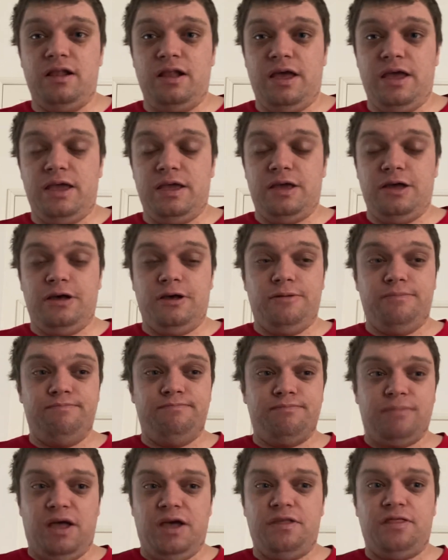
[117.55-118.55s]
Like,
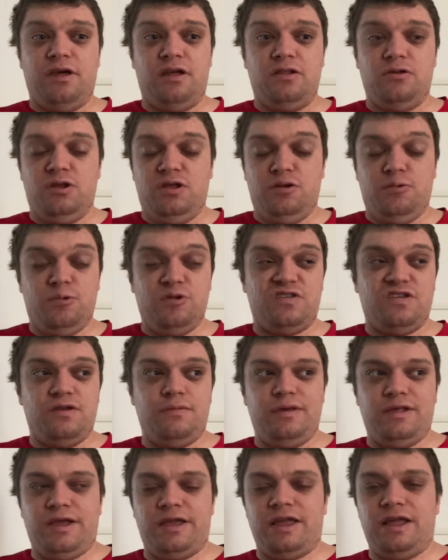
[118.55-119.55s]
I thought it was going
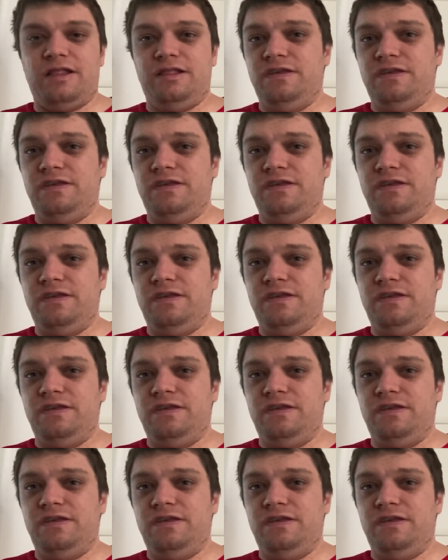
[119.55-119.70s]
to be like at